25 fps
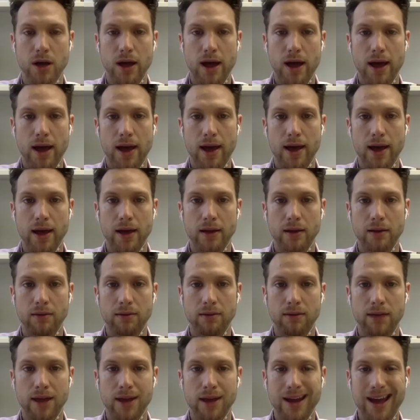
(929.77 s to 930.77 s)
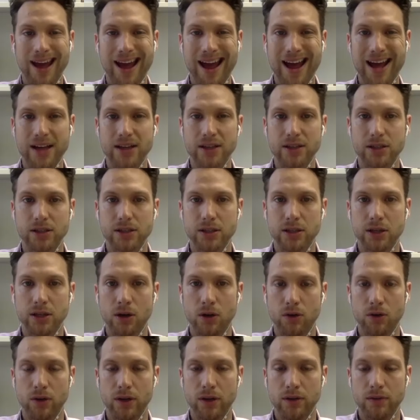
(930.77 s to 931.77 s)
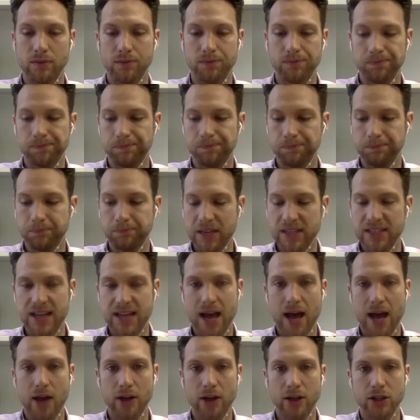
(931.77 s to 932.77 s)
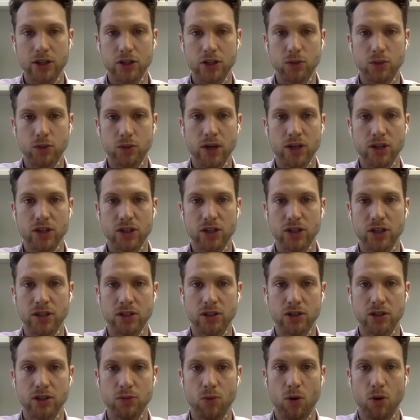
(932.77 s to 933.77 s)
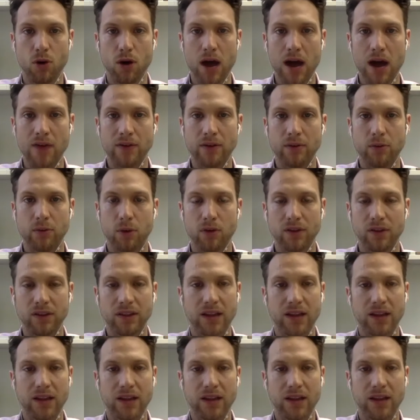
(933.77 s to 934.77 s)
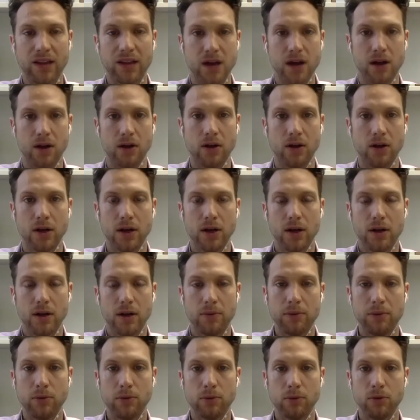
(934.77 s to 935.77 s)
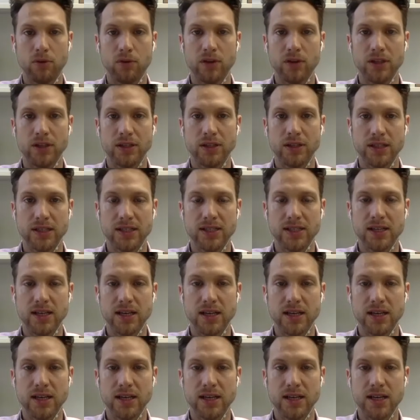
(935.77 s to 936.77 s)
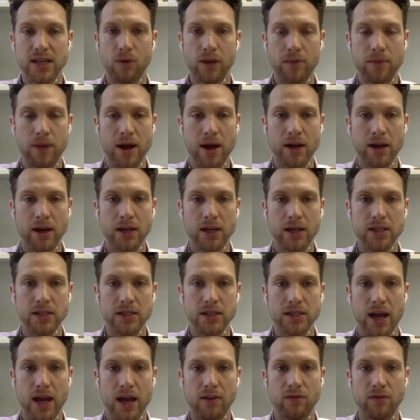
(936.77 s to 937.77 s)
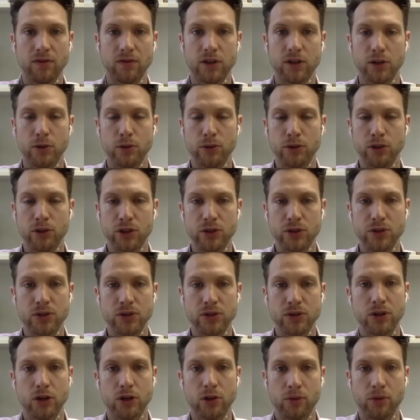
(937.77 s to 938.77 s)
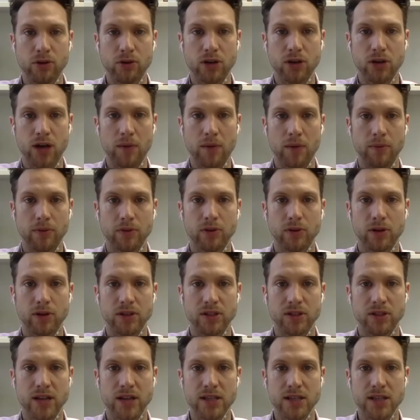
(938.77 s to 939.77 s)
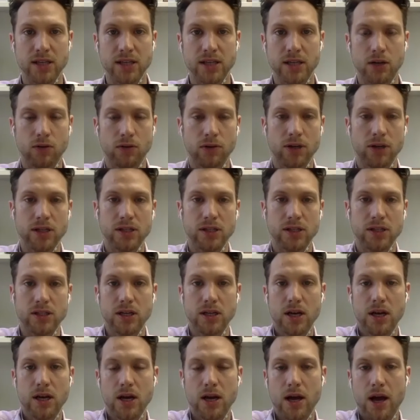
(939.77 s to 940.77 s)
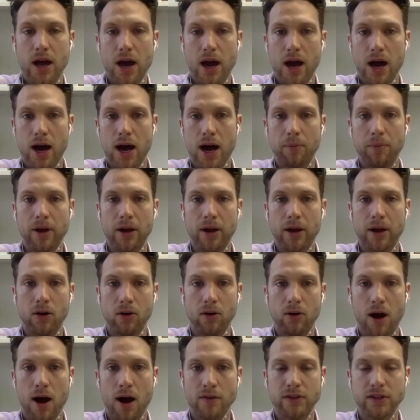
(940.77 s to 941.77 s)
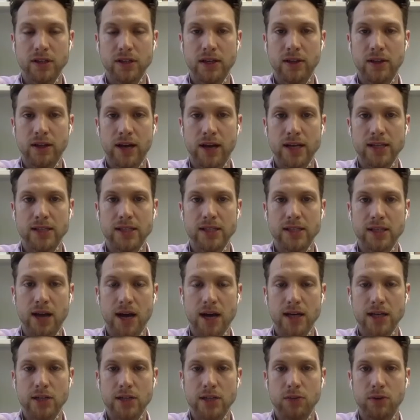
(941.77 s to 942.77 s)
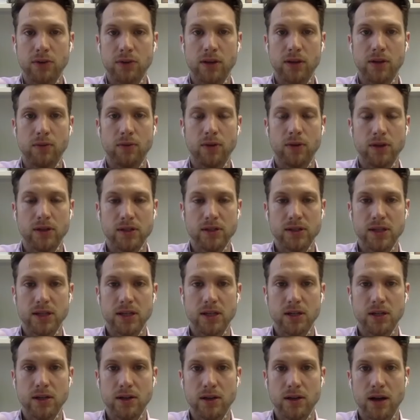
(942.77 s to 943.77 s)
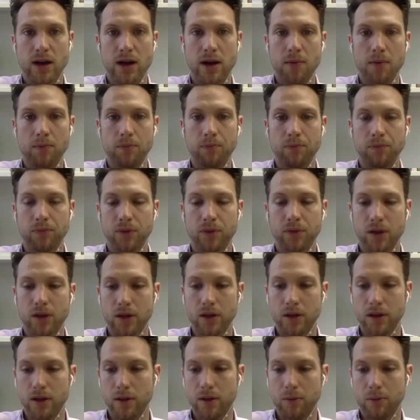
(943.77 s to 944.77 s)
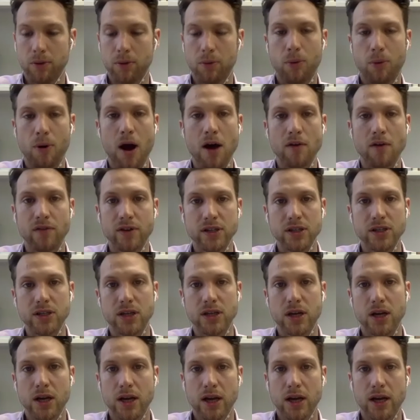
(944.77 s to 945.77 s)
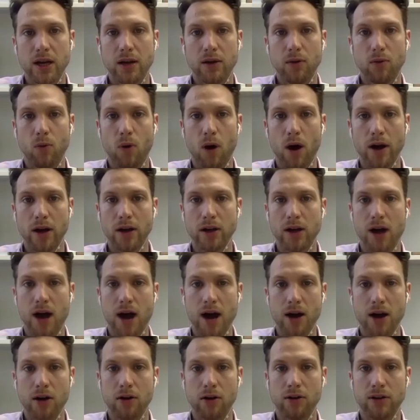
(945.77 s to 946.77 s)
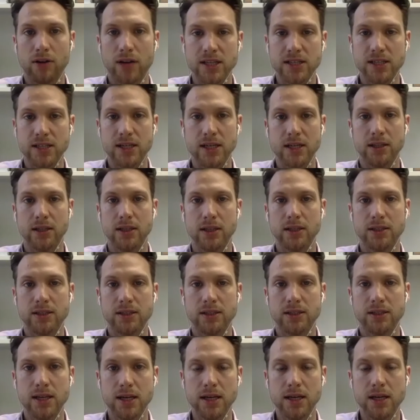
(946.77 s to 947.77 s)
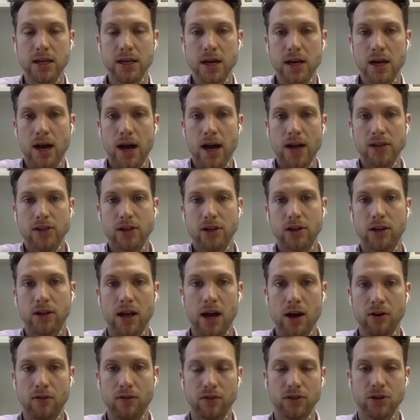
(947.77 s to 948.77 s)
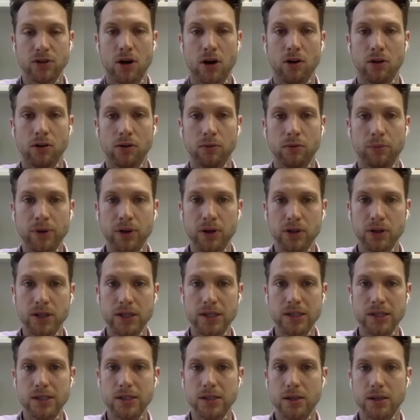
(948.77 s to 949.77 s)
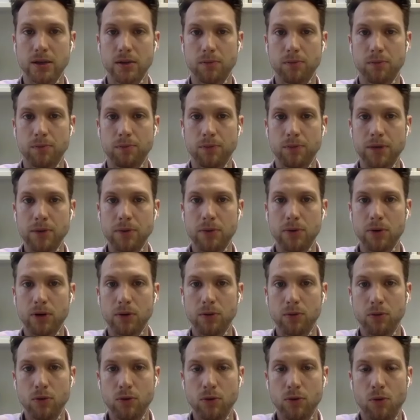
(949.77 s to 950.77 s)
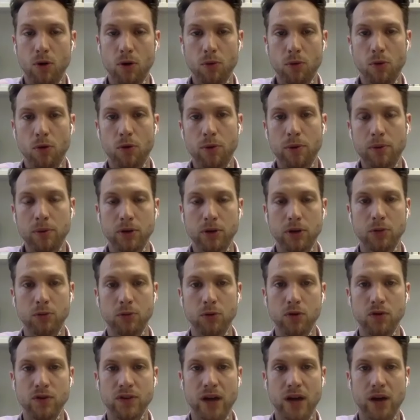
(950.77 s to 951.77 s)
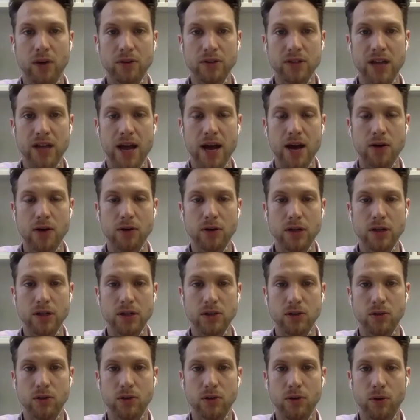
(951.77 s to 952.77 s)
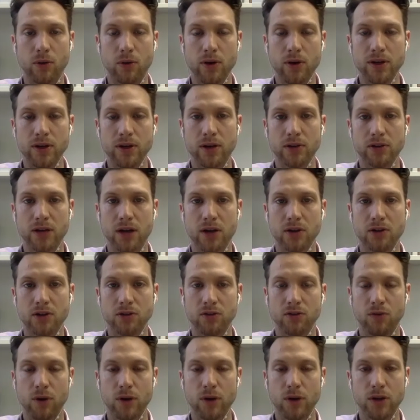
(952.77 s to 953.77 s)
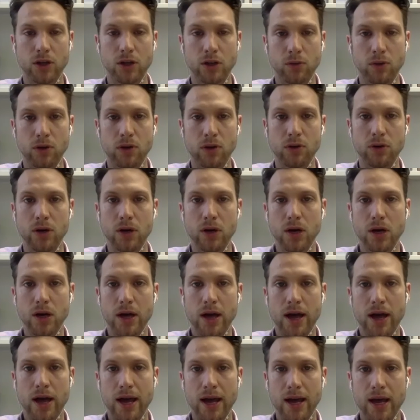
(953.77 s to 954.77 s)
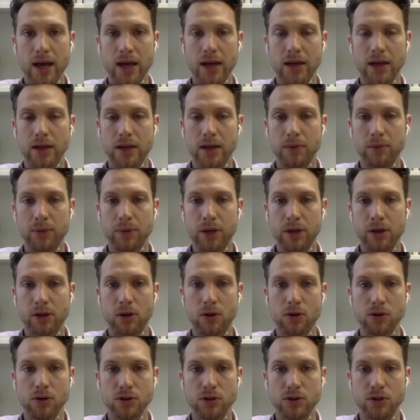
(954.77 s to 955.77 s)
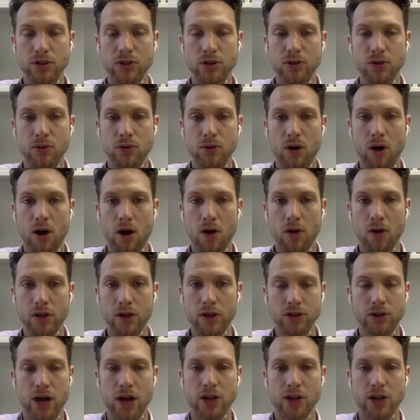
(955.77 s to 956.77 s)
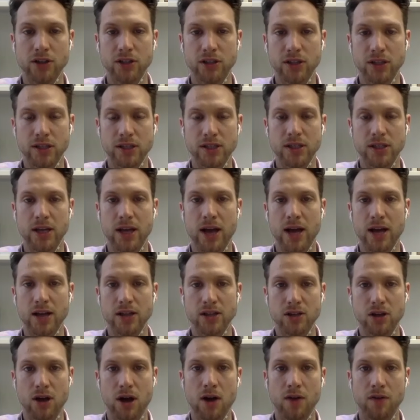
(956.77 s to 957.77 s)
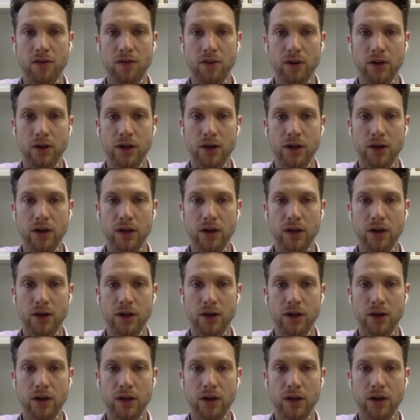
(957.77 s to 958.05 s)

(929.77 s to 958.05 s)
And then as, the mentality switched into having more of a lifestyle, people were moving into the city for the amenities and to reduce their commute time. So as density increased, obviously in the 1990s when the city, the province wanted higher density in the city and started allowing for taller buildings, people could move, more and more people could move downtown. And so they were going downtown to avoid the commute and be closer to all the attraction that the city has to offer.